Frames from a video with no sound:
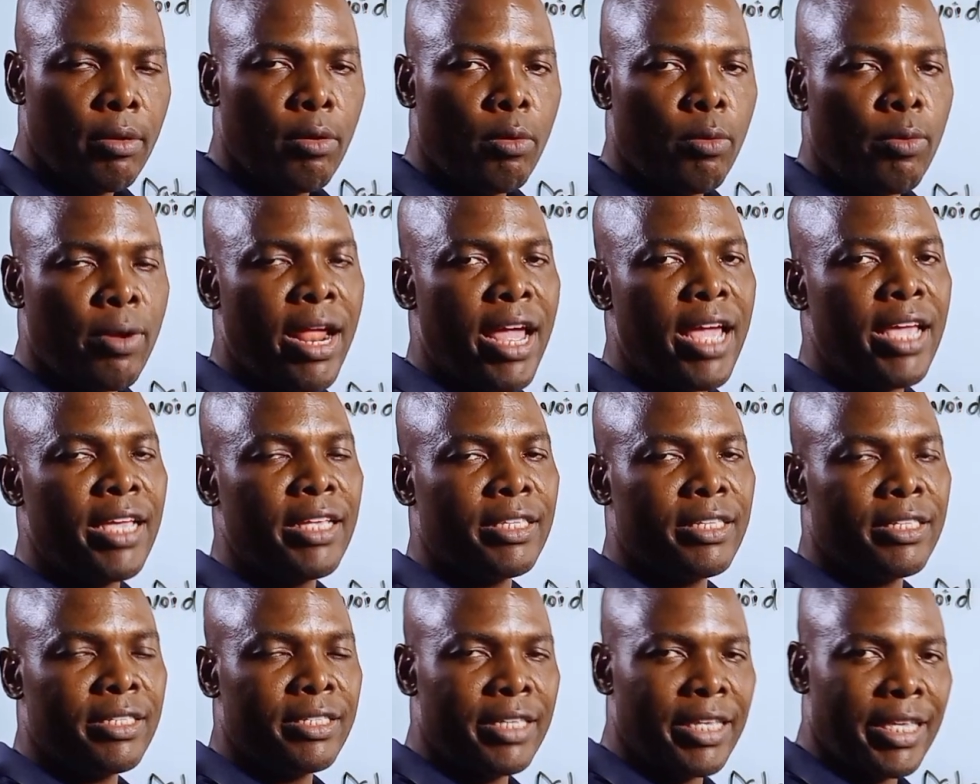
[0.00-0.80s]
Whether it
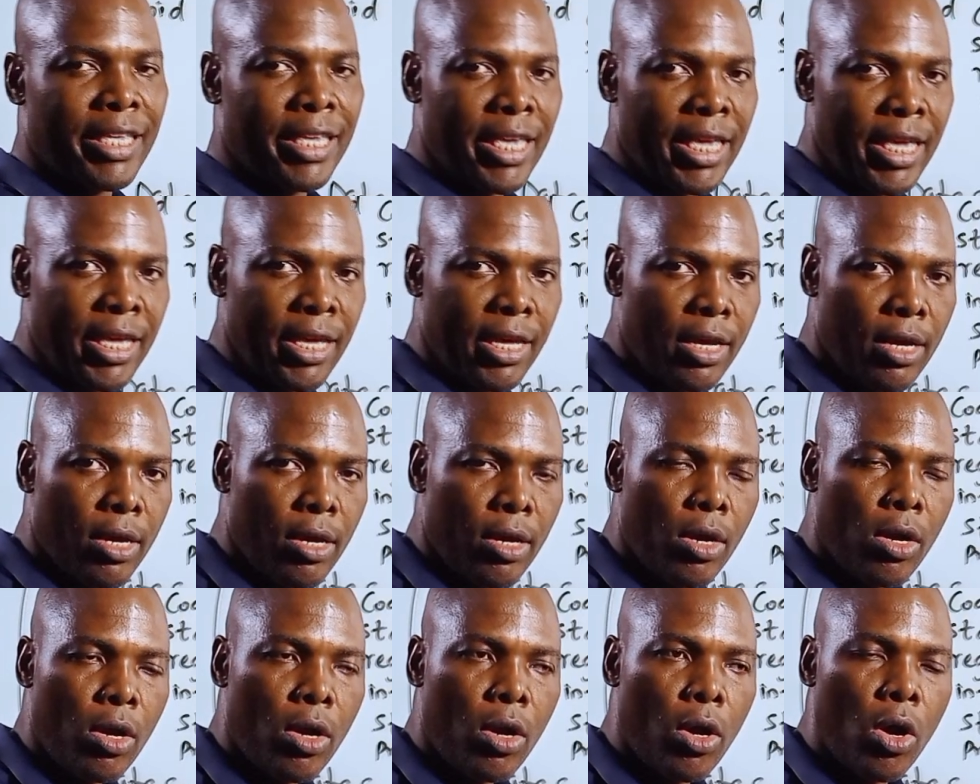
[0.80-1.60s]
is the king,
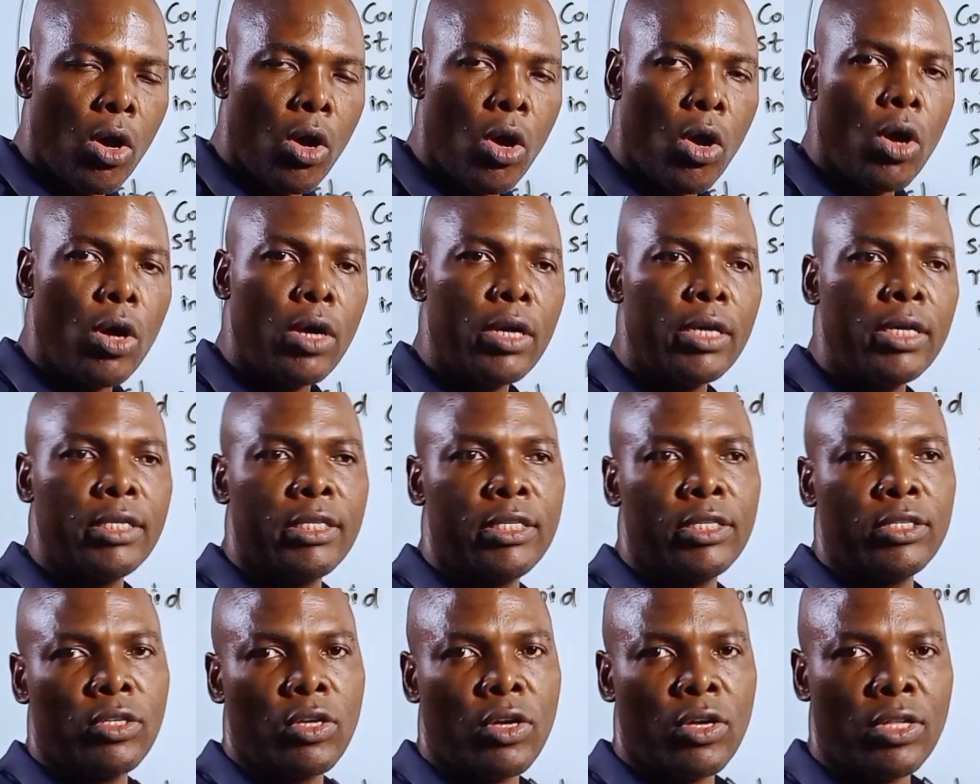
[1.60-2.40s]
or
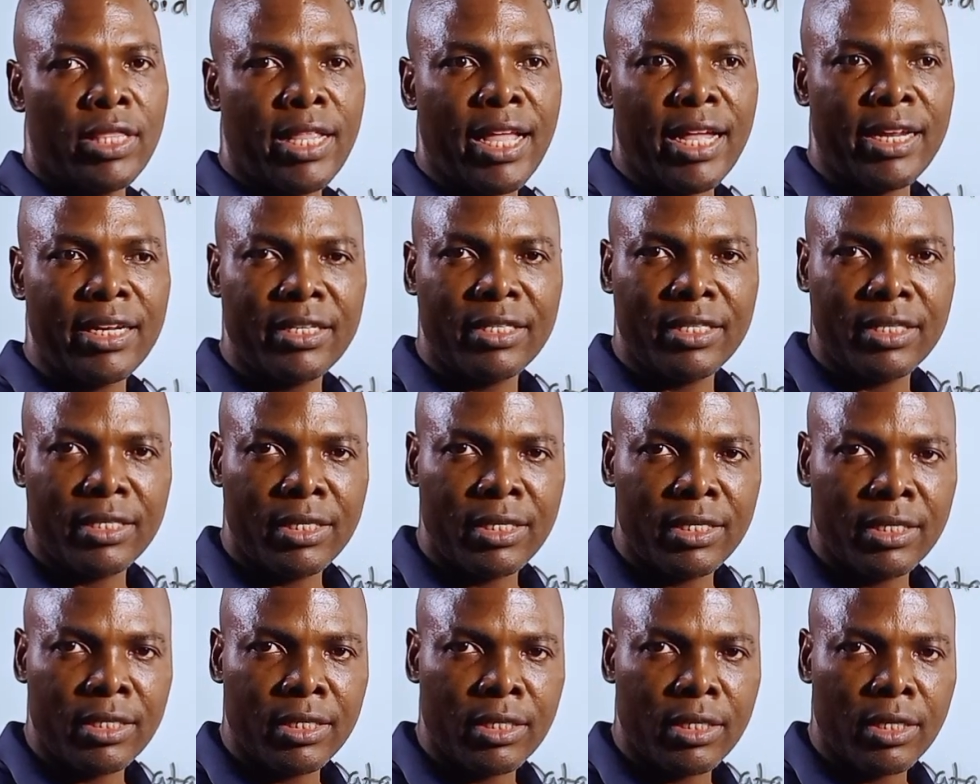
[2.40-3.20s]
it is ordinary
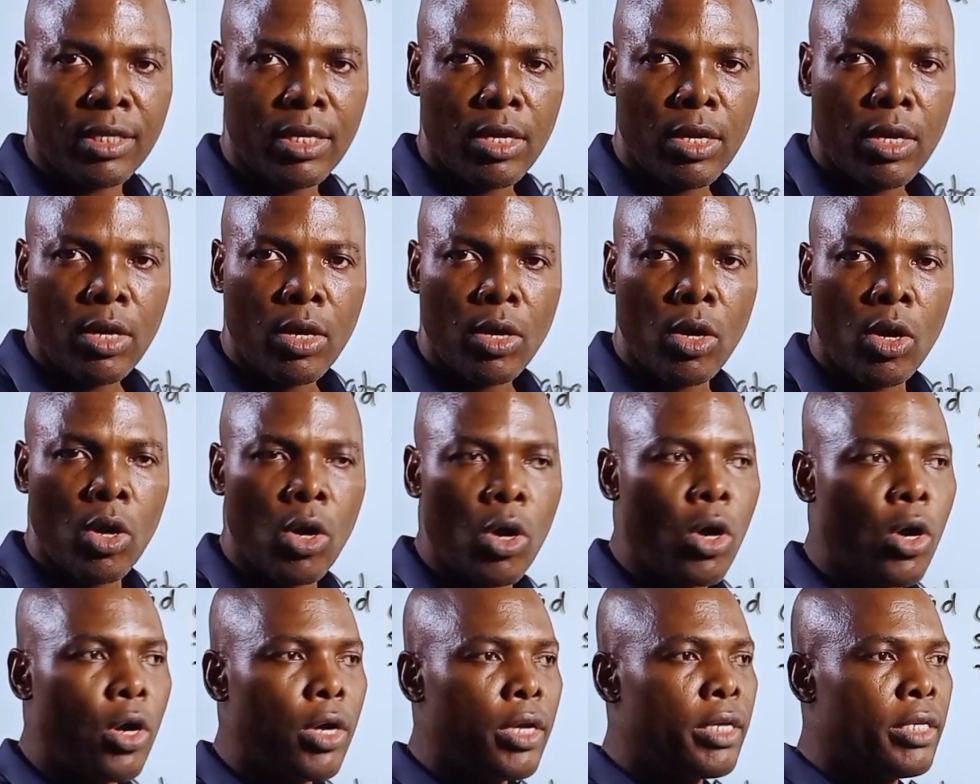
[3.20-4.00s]
citizen,
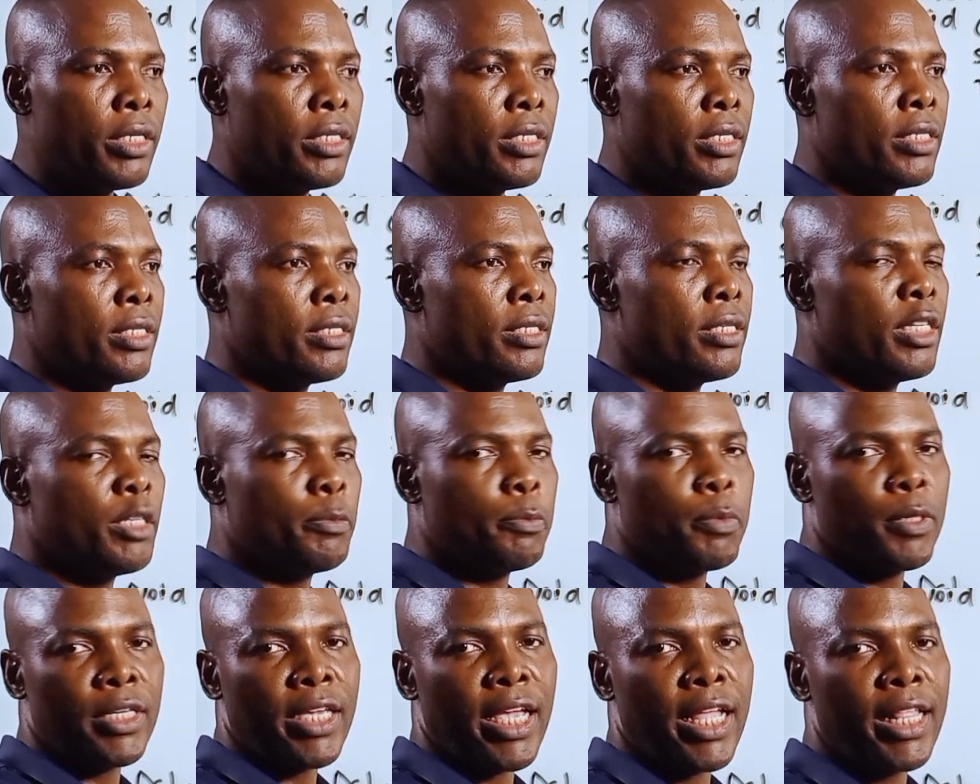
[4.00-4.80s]
or it is
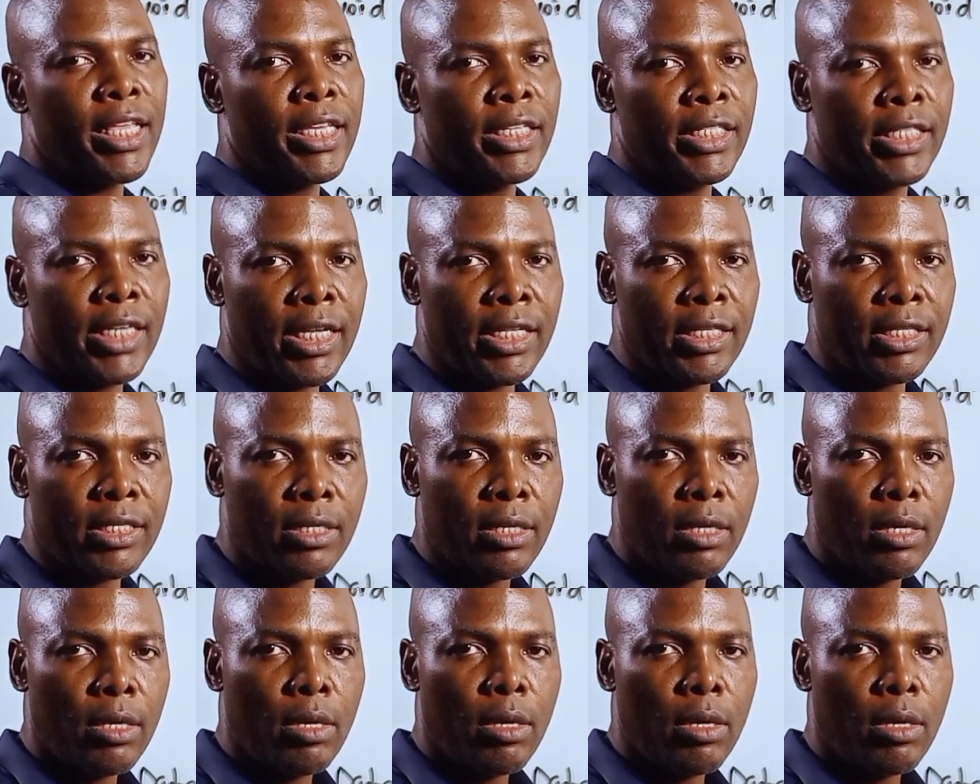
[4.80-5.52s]
special agent.